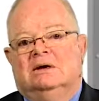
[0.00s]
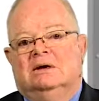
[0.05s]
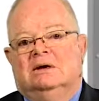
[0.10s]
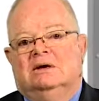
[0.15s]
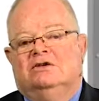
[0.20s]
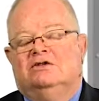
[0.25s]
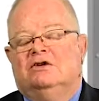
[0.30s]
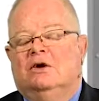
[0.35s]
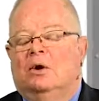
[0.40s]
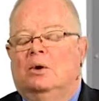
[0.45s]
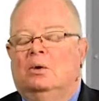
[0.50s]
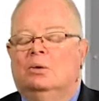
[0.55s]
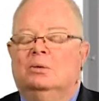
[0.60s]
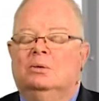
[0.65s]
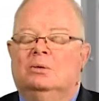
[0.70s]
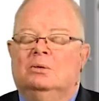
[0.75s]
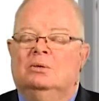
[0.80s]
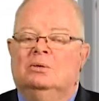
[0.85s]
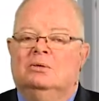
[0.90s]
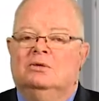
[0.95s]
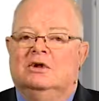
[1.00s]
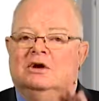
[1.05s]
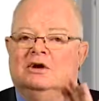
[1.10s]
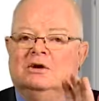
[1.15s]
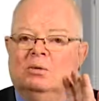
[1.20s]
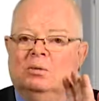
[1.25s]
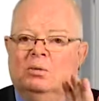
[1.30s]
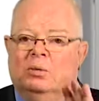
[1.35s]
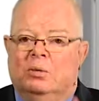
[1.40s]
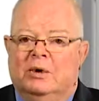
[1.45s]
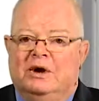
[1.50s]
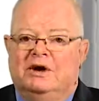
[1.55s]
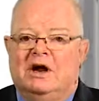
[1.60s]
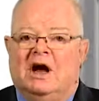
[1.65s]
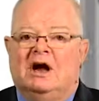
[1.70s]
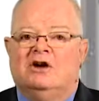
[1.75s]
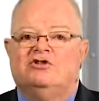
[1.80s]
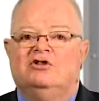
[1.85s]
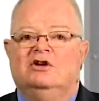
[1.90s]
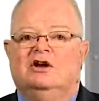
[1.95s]
So the
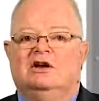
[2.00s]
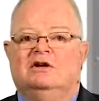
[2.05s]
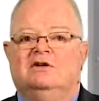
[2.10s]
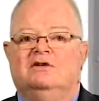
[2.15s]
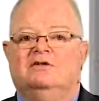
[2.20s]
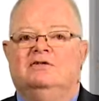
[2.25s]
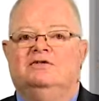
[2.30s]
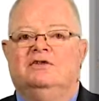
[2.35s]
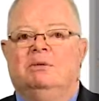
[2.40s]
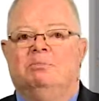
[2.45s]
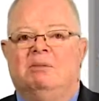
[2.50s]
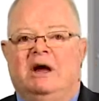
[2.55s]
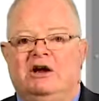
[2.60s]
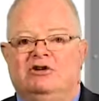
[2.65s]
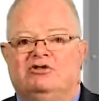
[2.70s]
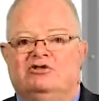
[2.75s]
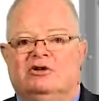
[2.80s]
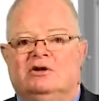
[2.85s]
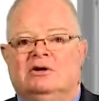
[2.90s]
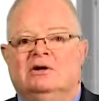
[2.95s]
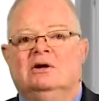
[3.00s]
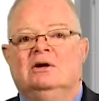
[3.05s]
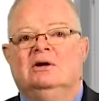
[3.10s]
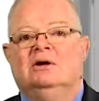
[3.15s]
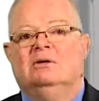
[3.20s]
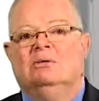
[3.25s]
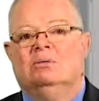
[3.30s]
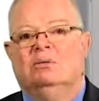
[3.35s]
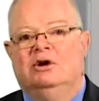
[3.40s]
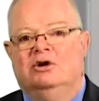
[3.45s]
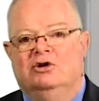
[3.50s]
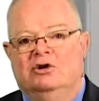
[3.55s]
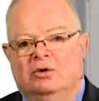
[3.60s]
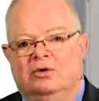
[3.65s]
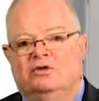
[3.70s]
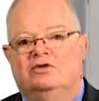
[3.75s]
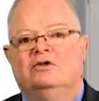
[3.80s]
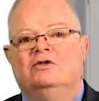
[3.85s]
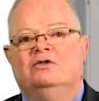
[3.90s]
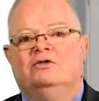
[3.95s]
reduction in inflammation
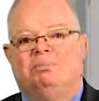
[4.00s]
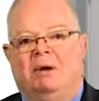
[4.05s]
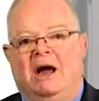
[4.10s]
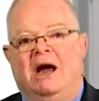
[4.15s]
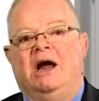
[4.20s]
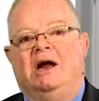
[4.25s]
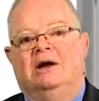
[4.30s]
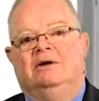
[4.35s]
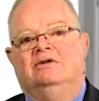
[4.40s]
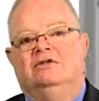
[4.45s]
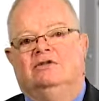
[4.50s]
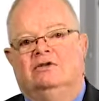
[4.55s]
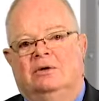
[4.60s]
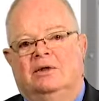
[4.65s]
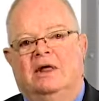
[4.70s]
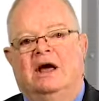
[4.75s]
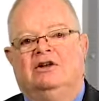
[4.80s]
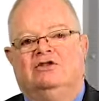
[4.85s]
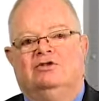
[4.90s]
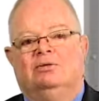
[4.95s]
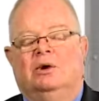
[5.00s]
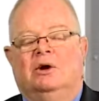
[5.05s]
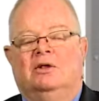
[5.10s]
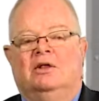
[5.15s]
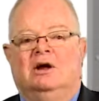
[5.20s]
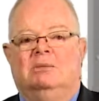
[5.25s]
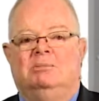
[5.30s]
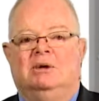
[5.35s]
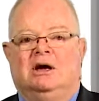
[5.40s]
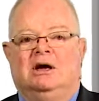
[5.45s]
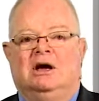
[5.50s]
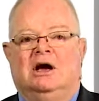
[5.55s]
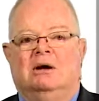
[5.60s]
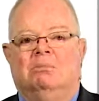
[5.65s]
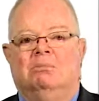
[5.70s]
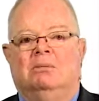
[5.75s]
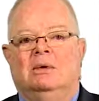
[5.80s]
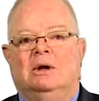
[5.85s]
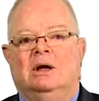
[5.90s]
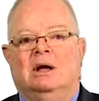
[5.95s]
reduces pain, so that's where they
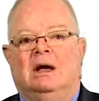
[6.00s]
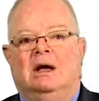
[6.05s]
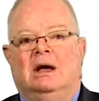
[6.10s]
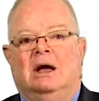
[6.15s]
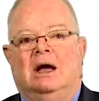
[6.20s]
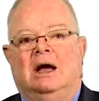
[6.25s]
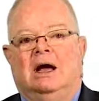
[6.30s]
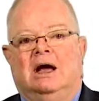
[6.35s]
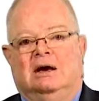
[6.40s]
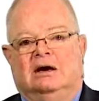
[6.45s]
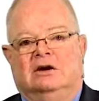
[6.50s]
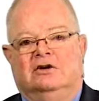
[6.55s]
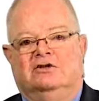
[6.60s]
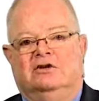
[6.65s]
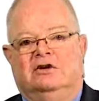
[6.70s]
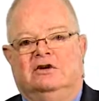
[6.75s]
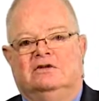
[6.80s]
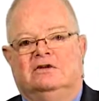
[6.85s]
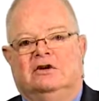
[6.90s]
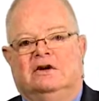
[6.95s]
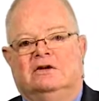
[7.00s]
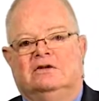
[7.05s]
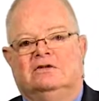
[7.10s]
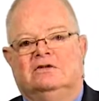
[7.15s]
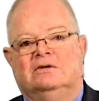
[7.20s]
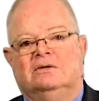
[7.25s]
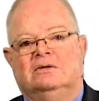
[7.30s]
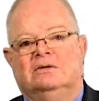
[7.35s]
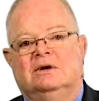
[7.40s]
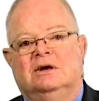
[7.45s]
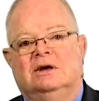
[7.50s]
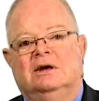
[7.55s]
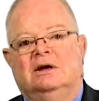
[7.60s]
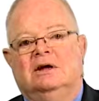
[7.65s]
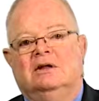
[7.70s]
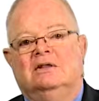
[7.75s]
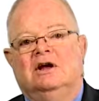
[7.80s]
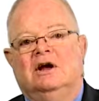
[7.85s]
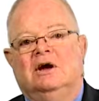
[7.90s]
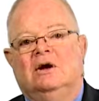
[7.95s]
become analgesics.
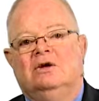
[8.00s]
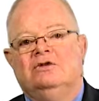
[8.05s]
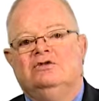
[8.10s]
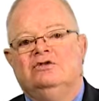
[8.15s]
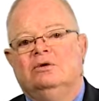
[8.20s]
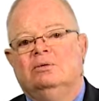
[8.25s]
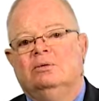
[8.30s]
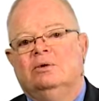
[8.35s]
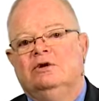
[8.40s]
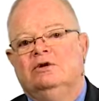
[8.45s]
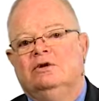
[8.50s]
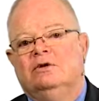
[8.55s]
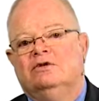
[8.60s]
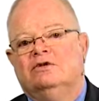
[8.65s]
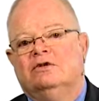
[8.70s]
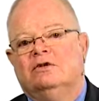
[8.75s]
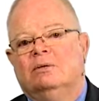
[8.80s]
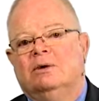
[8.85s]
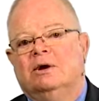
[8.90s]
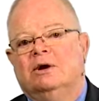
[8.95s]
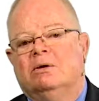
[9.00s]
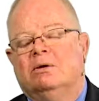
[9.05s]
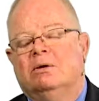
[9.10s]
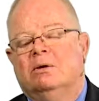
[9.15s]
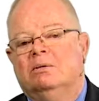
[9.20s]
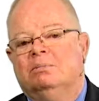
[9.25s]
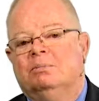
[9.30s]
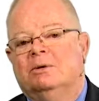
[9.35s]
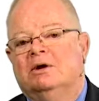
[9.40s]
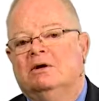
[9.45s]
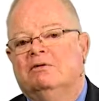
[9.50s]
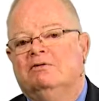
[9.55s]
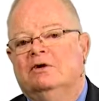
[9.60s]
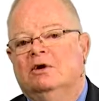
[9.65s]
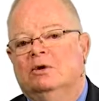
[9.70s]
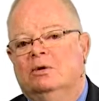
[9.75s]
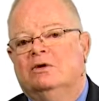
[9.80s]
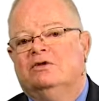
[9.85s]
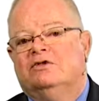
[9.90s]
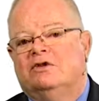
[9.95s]
They also reduce the recruitment of
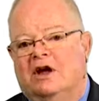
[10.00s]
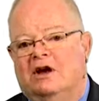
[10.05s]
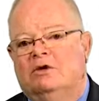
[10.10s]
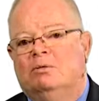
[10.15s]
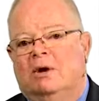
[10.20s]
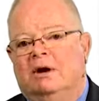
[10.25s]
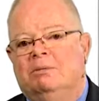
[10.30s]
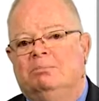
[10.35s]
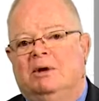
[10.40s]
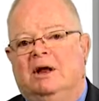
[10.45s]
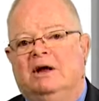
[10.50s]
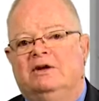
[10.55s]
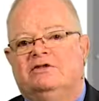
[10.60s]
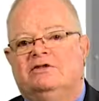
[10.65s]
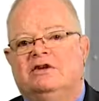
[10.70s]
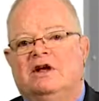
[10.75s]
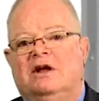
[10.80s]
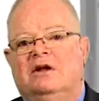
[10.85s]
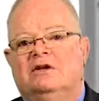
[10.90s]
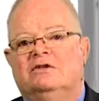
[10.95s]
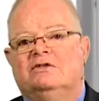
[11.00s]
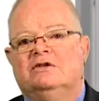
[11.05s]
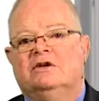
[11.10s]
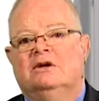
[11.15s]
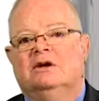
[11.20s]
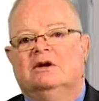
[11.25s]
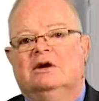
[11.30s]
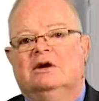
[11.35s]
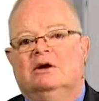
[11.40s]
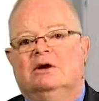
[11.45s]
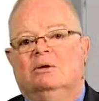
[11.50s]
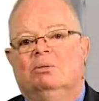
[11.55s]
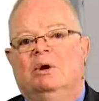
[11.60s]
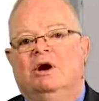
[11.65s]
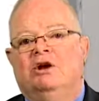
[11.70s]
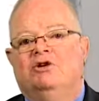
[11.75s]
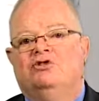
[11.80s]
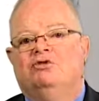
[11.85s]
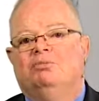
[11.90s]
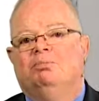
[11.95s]
leukocyte, white blood cells,
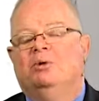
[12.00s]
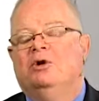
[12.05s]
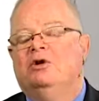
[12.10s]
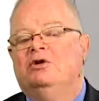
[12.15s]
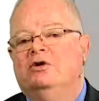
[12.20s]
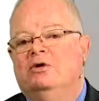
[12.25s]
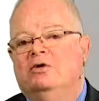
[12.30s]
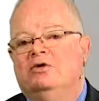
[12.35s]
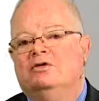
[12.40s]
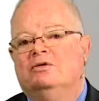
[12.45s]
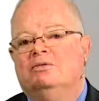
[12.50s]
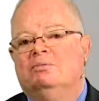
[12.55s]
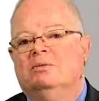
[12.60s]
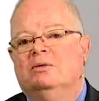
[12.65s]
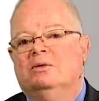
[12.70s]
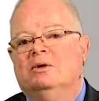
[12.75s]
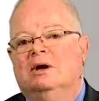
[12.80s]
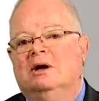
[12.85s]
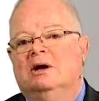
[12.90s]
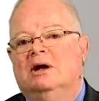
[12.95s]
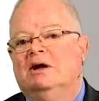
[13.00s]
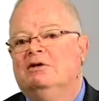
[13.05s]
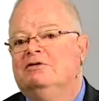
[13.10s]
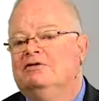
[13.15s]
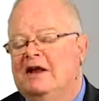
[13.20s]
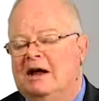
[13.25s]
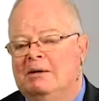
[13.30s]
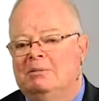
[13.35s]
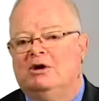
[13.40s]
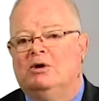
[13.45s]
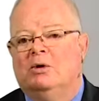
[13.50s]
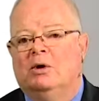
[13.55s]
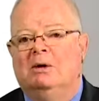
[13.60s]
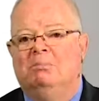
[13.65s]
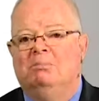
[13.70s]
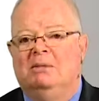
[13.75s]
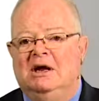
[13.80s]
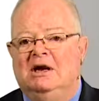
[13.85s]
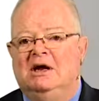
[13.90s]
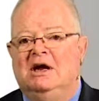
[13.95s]
which produce inflammatory
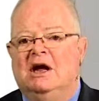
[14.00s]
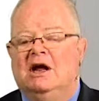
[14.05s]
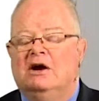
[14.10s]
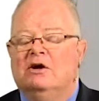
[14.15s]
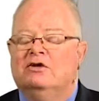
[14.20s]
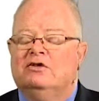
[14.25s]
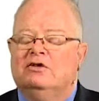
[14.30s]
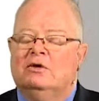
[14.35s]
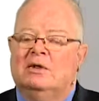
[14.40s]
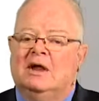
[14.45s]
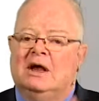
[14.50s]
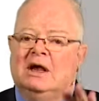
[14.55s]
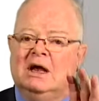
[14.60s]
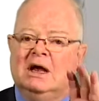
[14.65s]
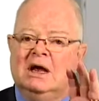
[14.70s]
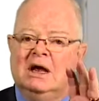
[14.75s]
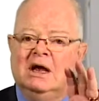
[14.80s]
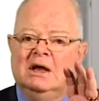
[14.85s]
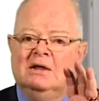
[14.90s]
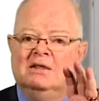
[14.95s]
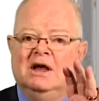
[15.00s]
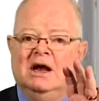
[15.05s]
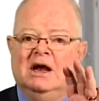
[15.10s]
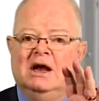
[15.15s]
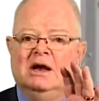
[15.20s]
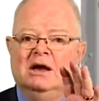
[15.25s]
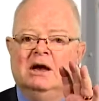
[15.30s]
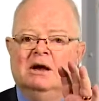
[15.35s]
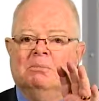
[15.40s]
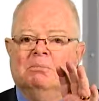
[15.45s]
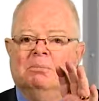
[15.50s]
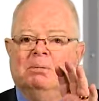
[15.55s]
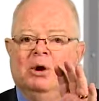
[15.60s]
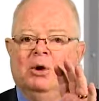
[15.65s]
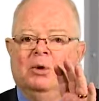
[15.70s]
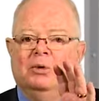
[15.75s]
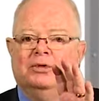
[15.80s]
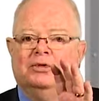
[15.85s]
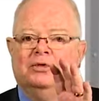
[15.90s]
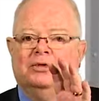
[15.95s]
mediators. So they
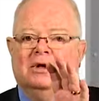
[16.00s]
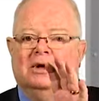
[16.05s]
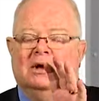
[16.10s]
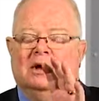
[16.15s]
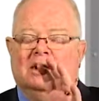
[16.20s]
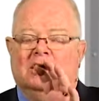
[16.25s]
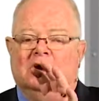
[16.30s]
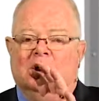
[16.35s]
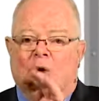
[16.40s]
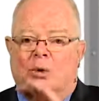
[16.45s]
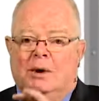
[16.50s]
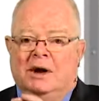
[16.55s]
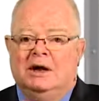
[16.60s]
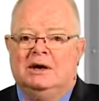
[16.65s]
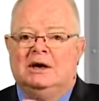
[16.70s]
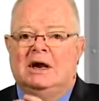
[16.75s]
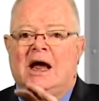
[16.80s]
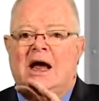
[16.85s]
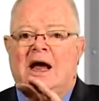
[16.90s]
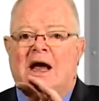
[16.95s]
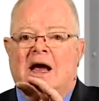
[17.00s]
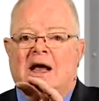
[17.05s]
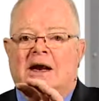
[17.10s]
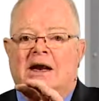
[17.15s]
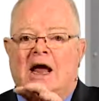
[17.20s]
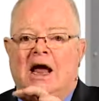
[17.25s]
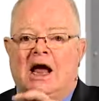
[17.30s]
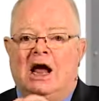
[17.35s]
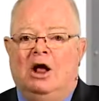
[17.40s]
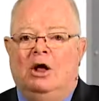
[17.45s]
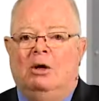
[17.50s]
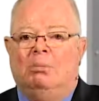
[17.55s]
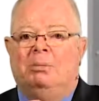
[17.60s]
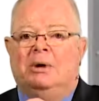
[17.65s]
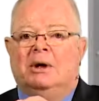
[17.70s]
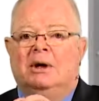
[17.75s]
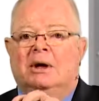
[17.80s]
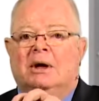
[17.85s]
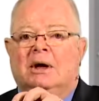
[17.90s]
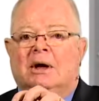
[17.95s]
both go in and
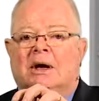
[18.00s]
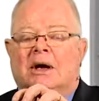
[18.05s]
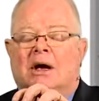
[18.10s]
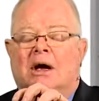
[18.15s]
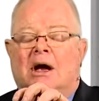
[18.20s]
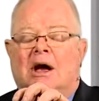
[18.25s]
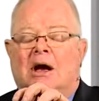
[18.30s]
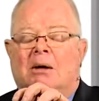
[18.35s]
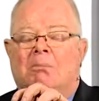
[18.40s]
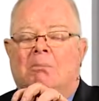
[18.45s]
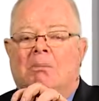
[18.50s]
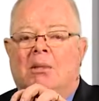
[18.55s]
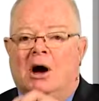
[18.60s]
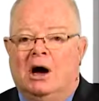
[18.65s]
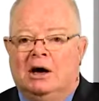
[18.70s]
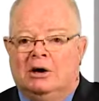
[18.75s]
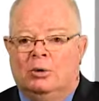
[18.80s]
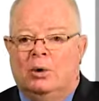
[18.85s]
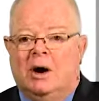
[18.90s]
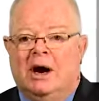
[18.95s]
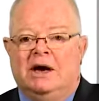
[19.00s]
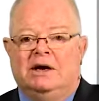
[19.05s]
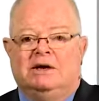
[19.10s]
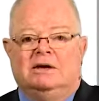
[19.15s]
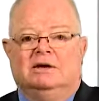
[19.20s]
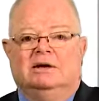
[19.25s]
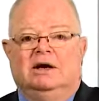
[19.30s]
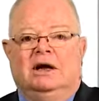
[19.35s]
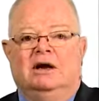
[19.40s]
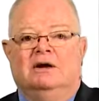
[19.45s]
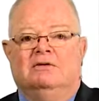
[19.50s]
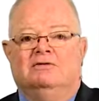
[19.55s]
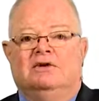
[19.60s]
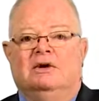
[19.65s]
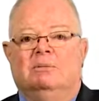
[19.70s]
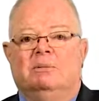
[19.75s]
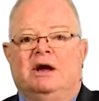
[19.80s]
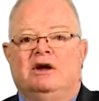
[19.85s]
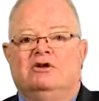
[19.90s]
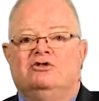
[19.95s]
help moderate
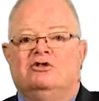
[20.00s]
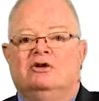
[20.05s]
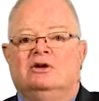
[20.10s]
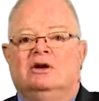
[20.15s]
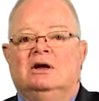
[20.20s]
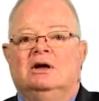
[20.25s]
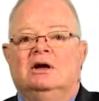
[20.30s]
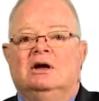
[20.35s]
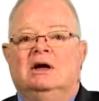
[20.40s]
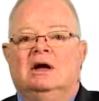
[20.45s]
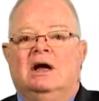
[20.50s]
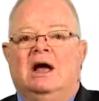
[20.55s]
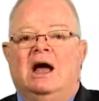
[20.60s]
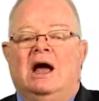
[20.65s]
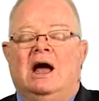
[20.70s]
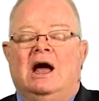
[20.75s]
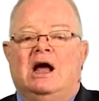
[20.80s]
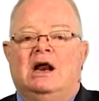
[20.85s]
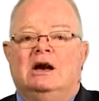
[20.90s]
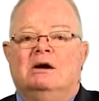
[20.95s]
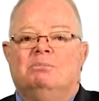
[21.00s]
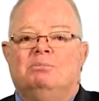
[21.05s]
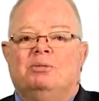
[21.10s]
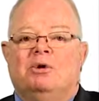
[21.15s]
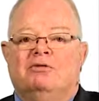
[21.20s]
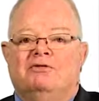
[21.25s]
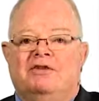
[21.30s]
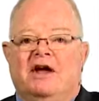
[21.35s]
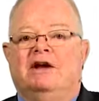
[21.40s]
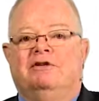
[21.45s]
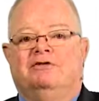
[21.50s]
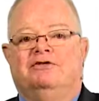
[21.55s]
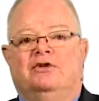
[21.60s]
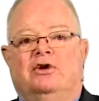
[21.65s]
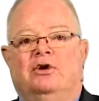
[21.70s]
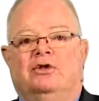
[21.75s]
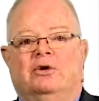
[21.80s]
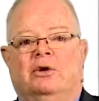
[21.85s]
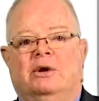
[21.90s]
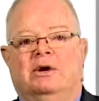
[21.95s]
inflammation and prevent
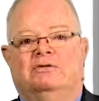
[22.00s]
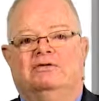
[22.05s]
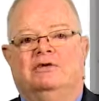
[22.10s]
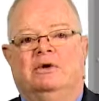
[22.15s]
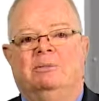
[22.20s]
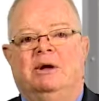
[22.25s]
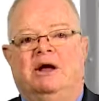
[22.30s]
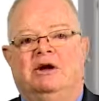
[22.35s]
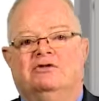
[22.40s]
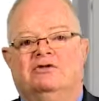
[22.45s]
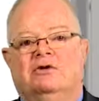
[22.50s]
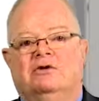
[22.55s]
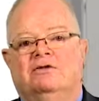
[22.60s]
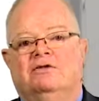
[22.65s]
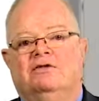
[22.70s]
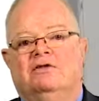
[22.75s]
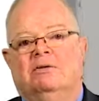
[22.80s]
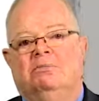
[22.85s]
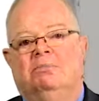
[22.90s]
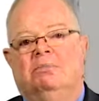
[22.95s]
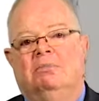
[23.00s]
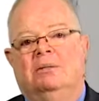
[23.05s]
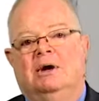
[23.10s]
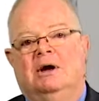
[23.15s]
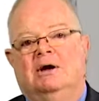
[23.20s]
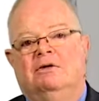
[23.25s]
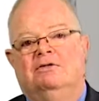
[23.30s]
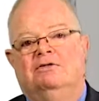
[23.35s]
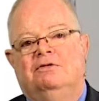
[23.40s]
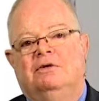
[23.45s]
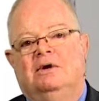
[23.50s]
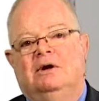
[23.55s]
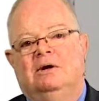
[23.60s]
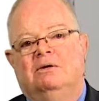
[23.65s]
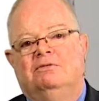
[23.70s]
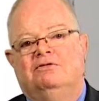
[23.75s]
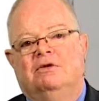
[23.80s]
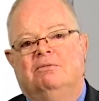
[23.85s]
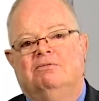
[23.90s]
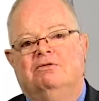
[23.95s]
further inflammation
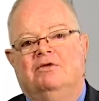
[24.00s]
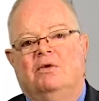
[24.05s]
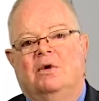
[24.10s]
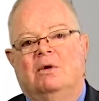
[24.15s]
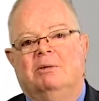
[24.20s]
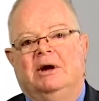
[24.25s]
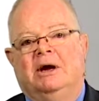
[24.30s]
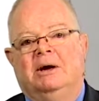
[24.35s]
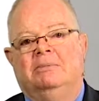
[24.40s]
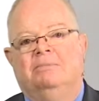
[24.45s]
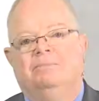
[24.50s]
from forming.